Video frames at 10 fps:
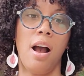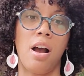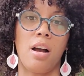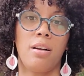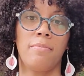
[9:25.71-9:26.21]

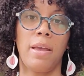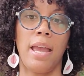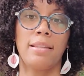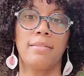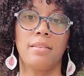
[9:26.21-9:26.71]

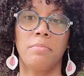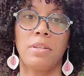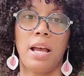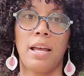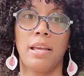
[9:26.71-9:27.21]
And
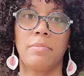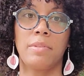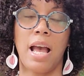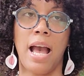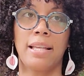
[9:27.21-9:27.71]

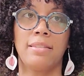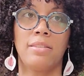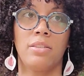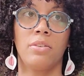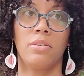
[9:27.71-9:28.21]
sometimes I
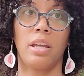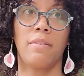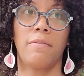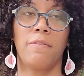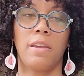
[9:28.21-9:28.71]
still
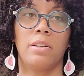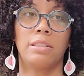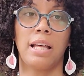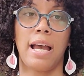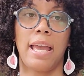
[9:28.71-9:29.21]
can
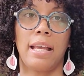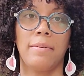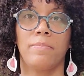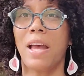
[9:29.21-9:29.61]
feel like,